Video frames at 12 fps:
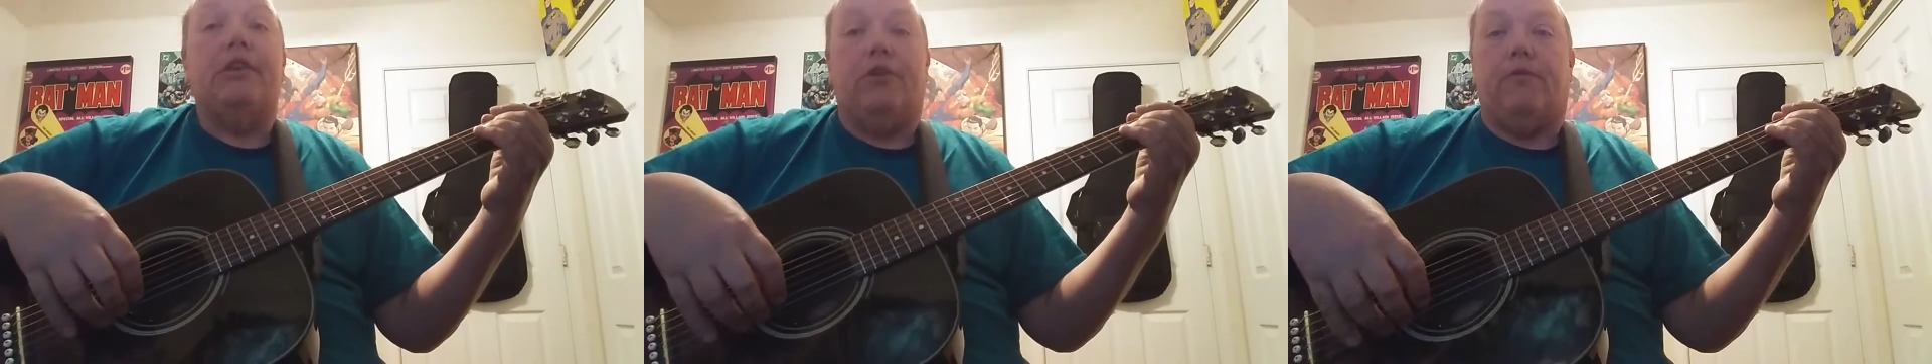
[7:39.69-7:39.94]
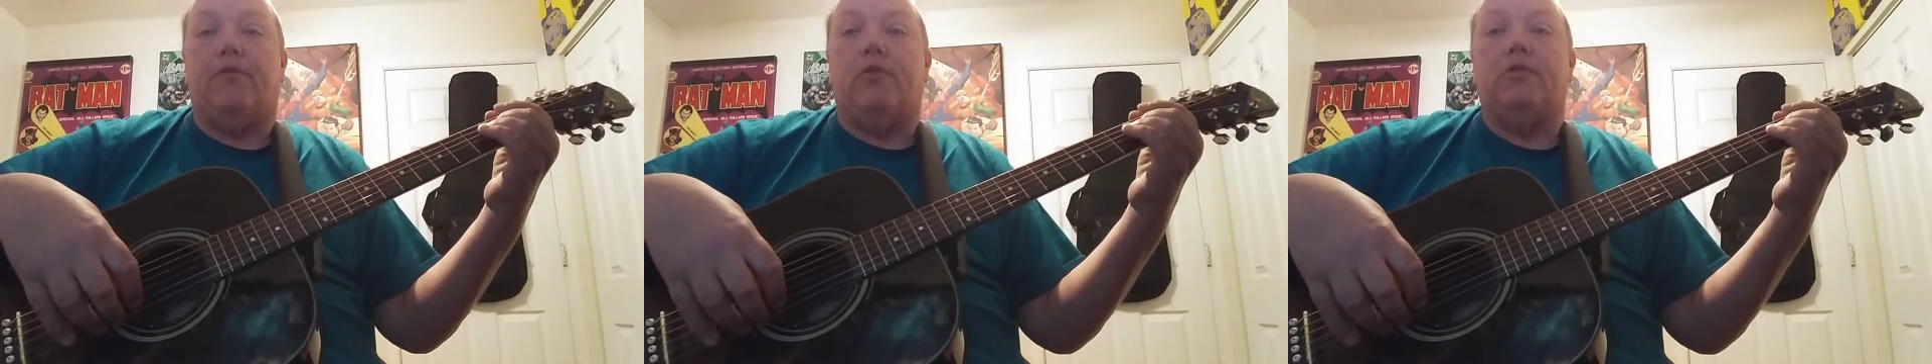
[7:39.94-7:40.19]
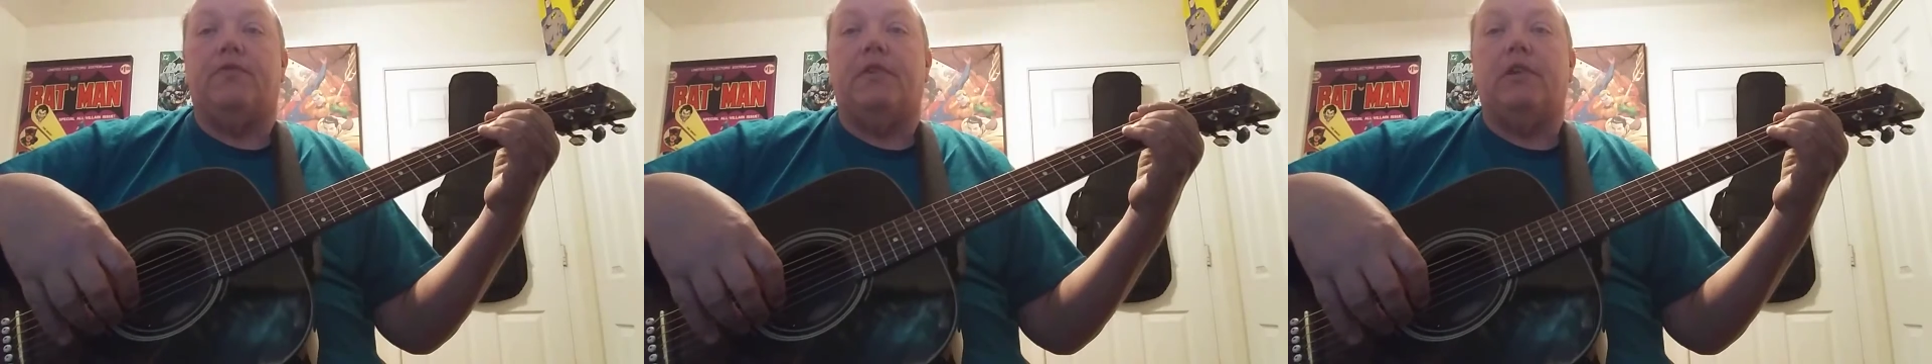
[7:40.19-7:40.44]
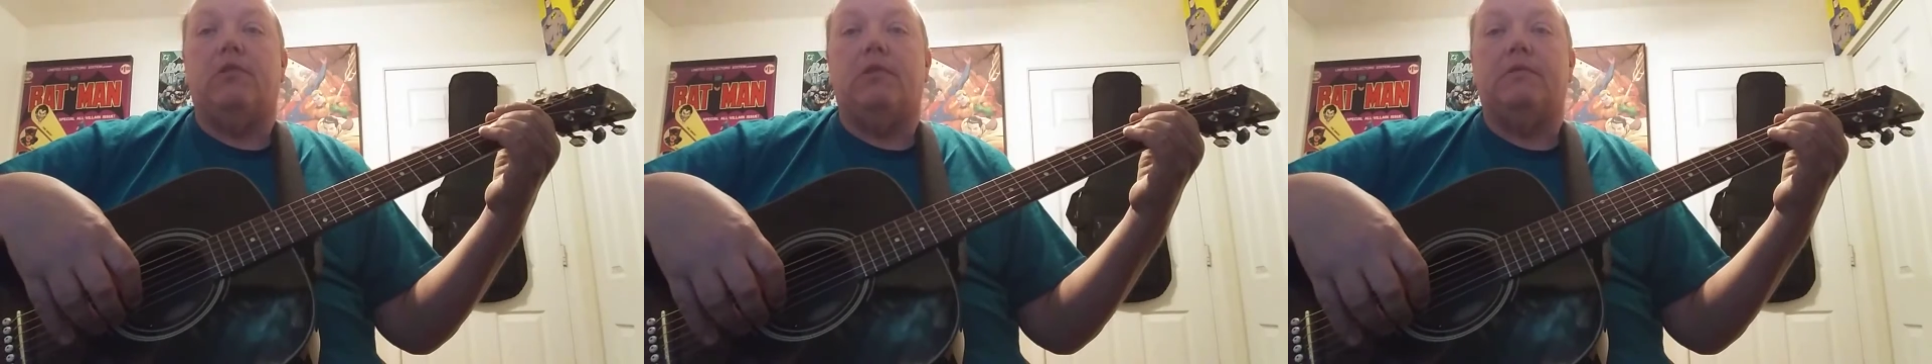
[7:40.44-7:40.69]
Your 1st
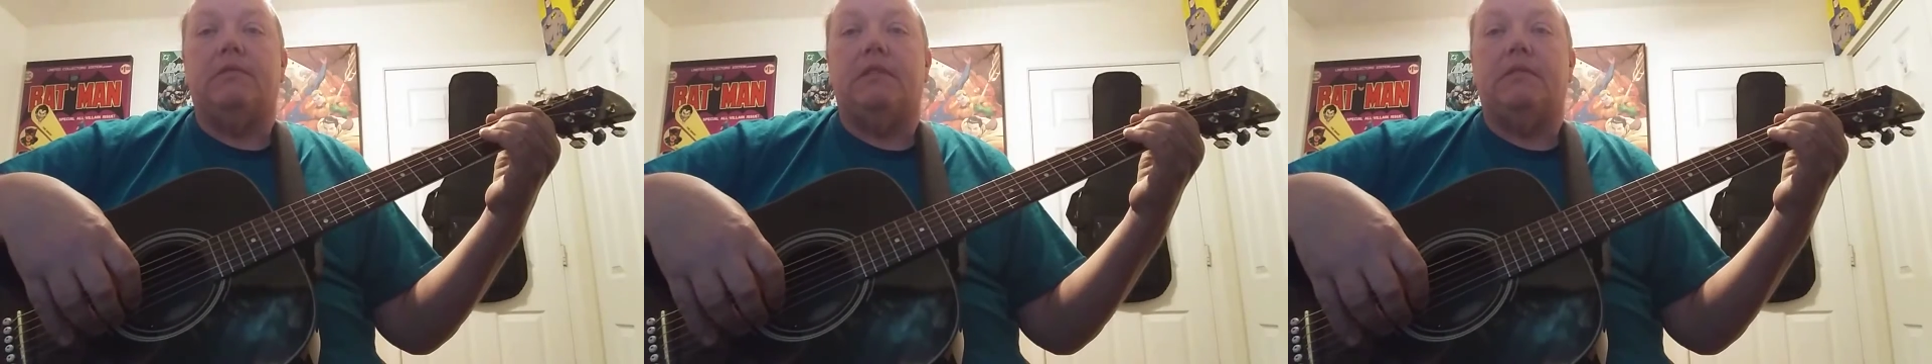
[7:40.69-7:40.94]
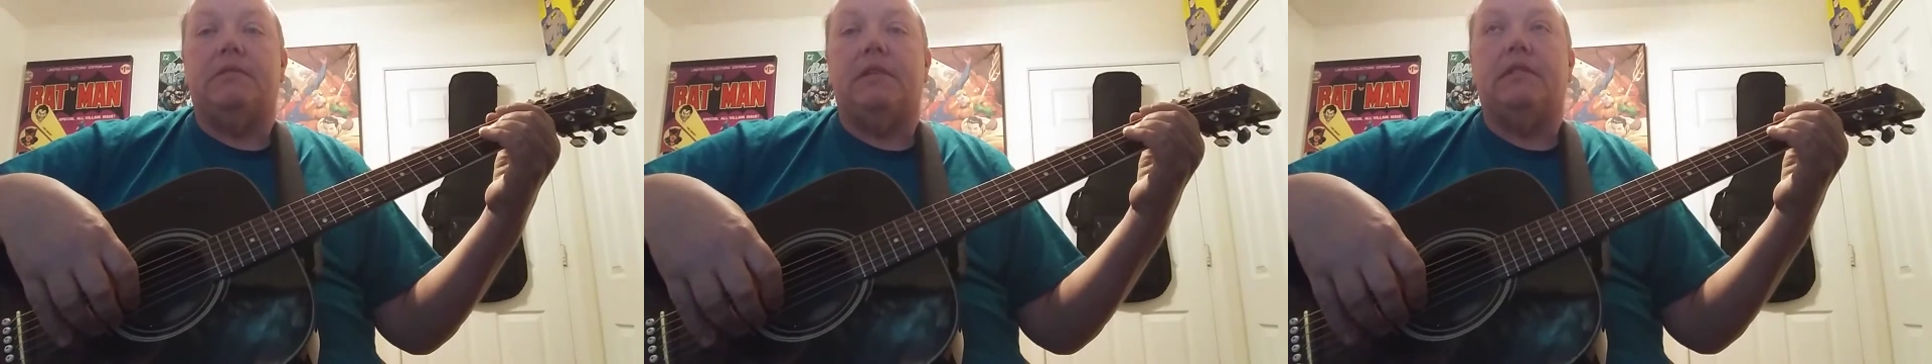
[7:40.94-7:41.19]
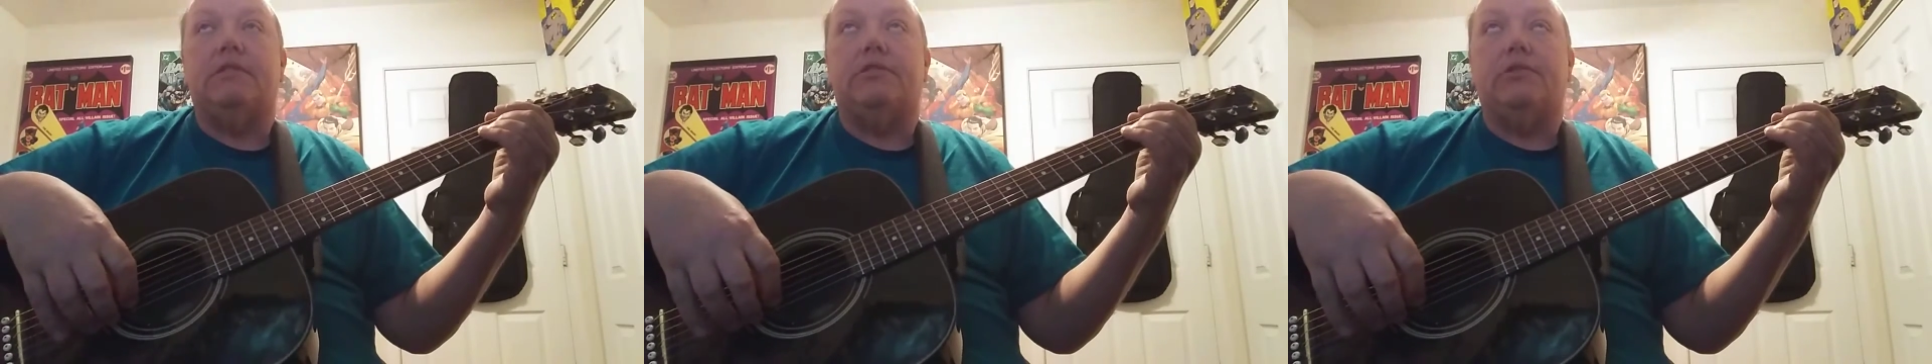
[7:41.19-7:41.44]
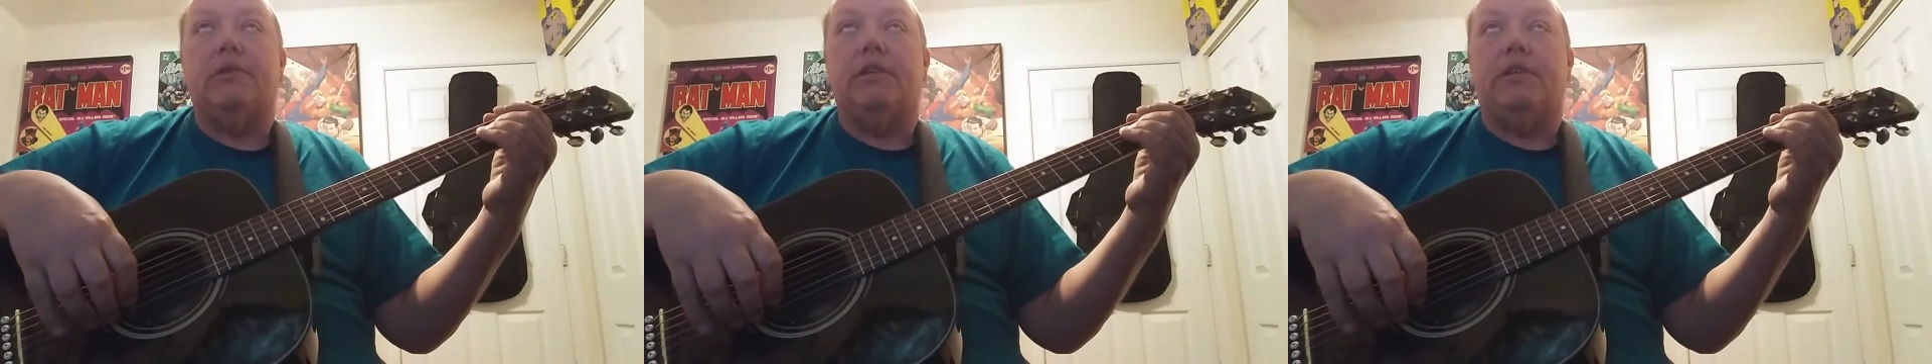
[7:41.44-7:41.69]
finger goes on the 2nd
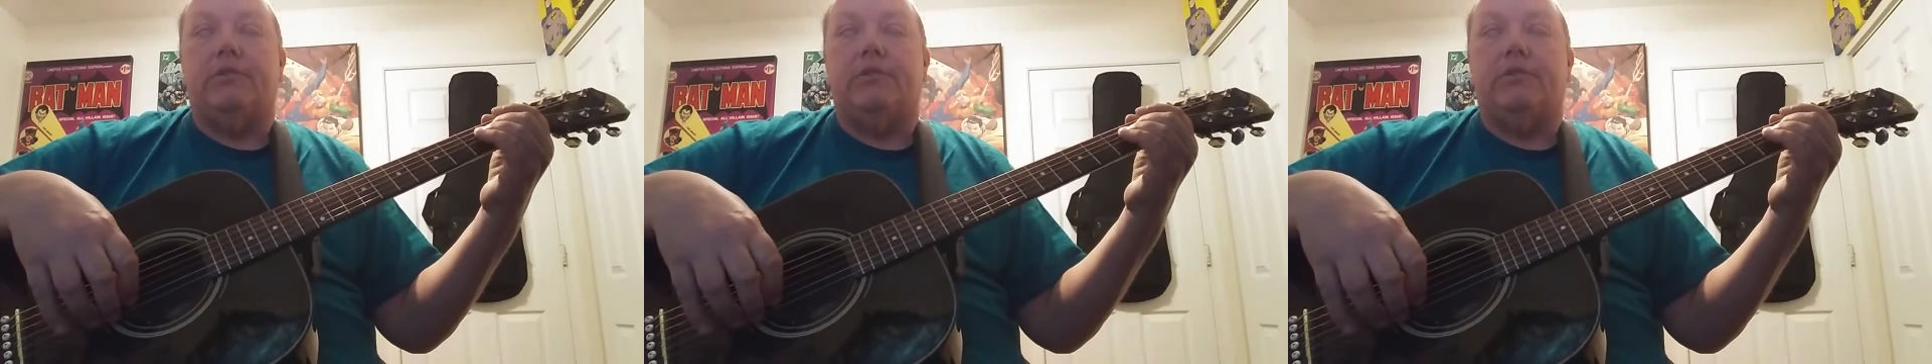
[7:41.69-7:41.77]
string,